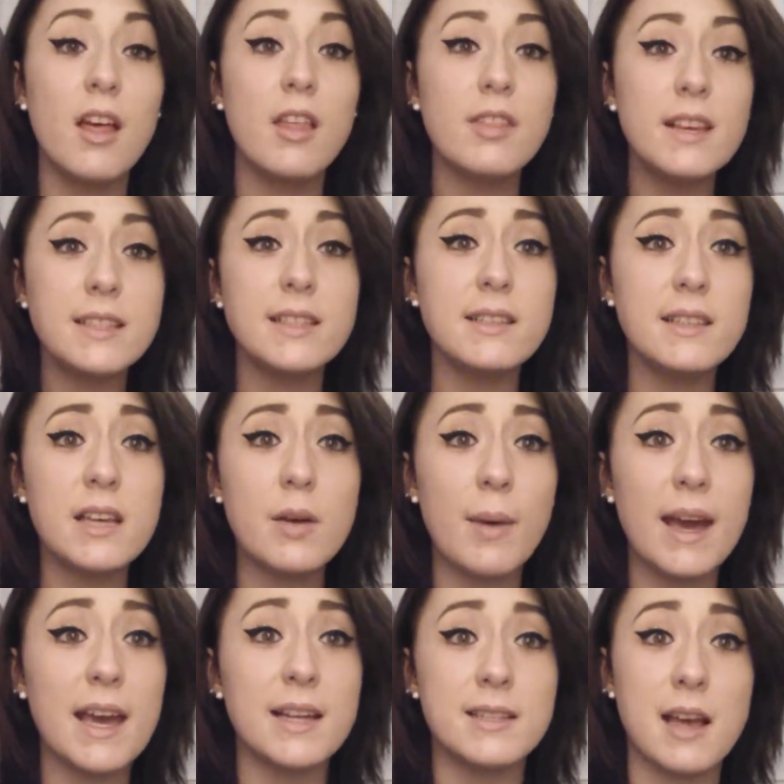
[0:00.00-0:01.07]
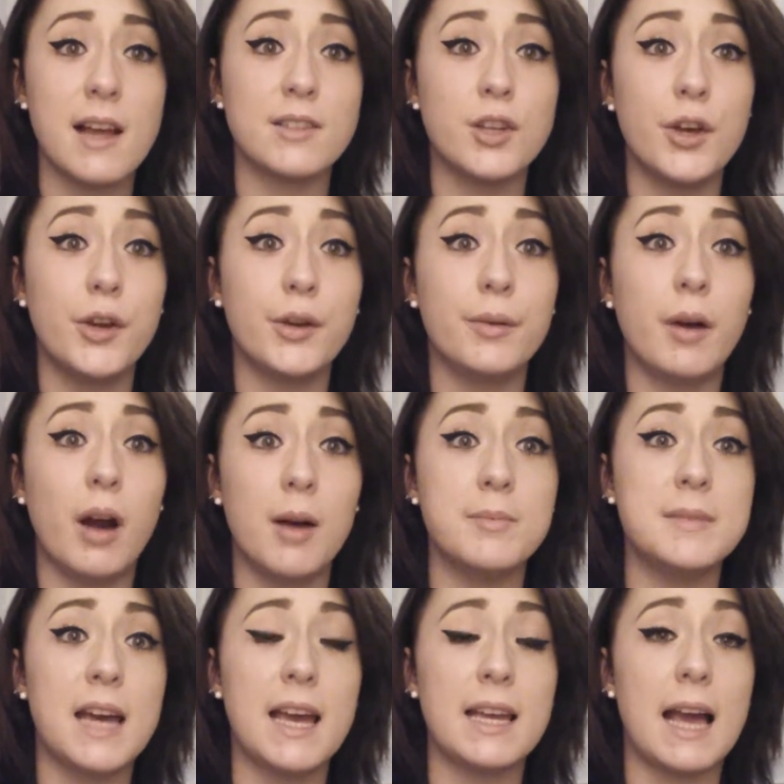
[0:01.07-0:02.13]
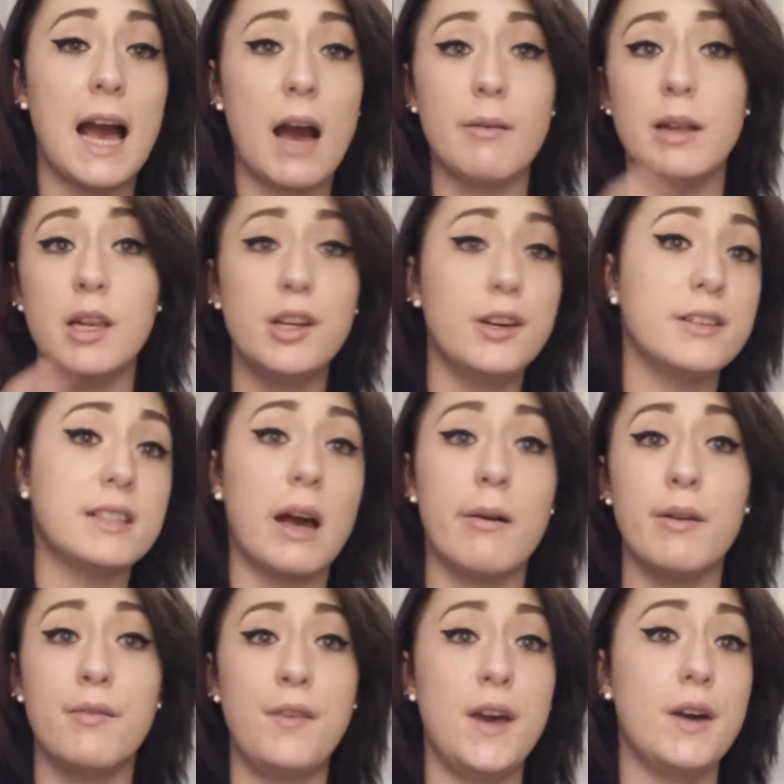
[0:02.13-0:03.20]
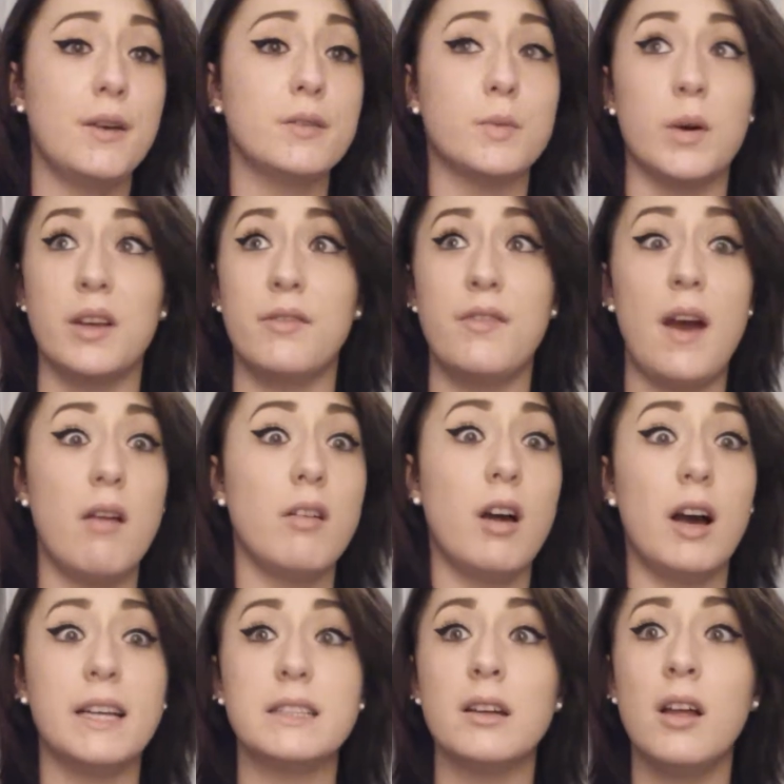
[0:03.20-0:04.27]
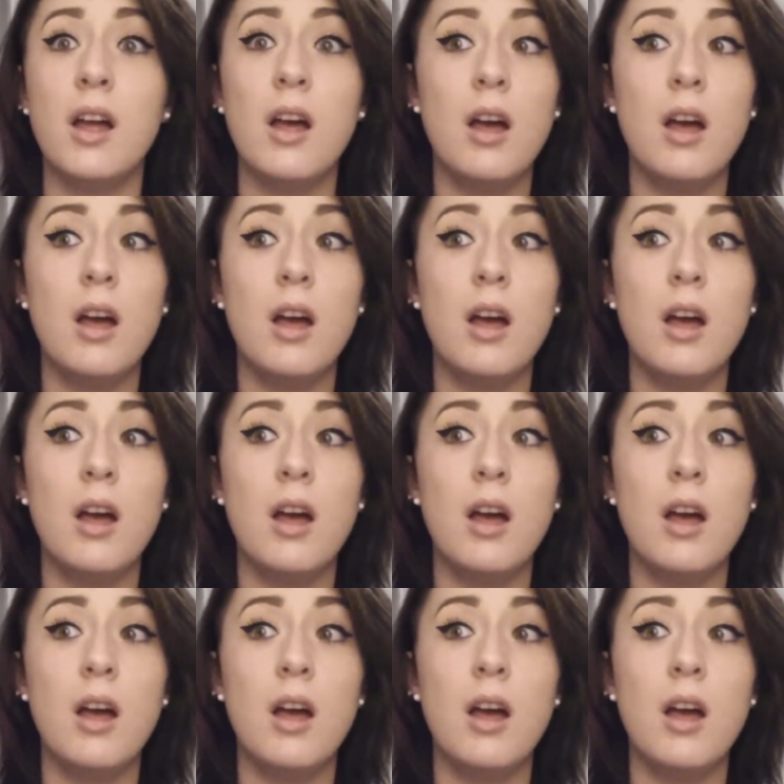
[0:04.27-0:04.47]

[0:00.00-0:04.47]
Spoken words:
This is the awaited tattoo update, how it looks, how it feels, what it felt like.